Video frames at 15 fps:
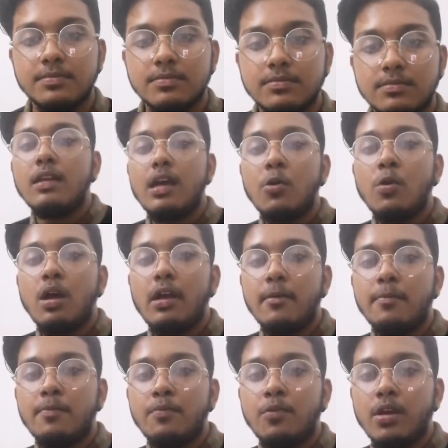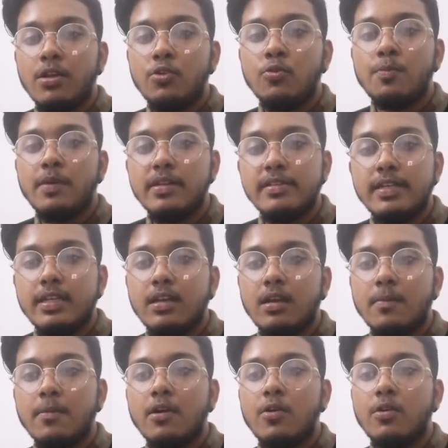Now I want to present
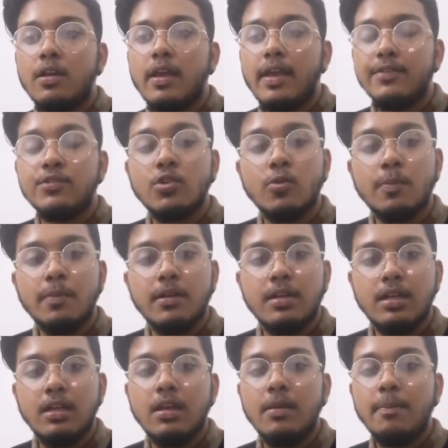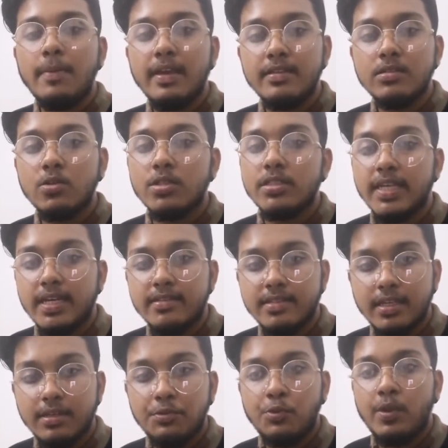about estoppel. Based on
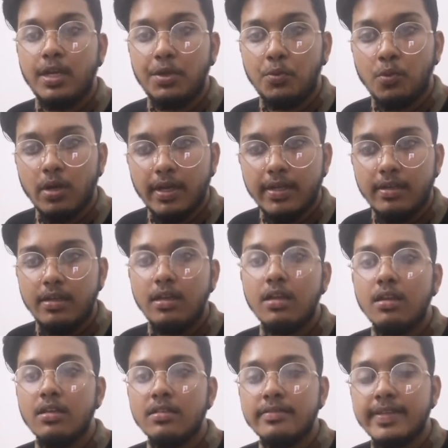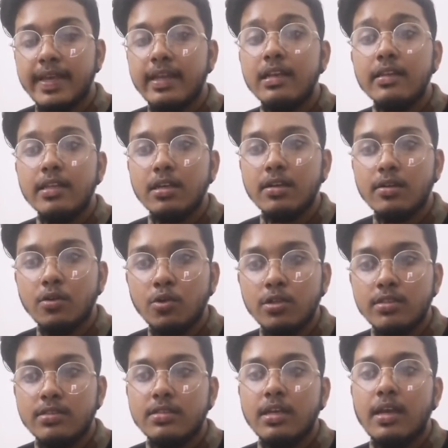section 21, sell the
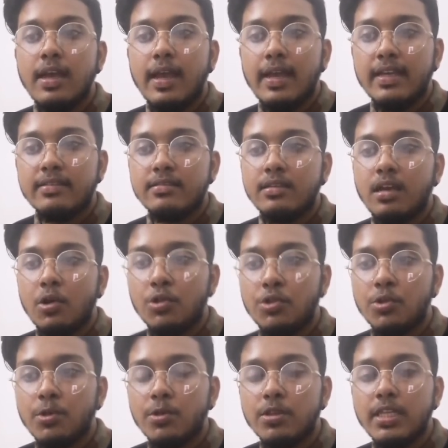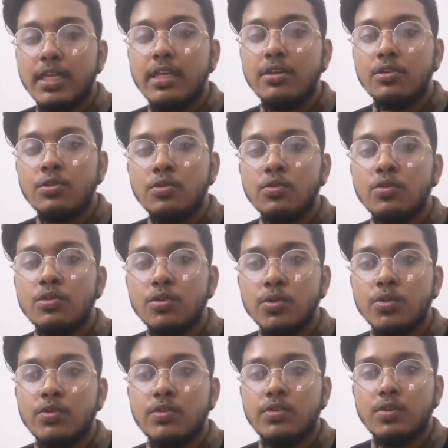goods has authority to
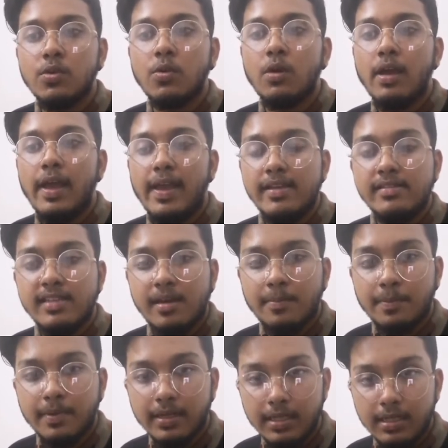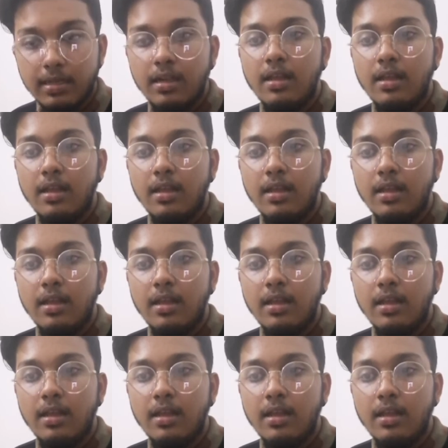do so. Example,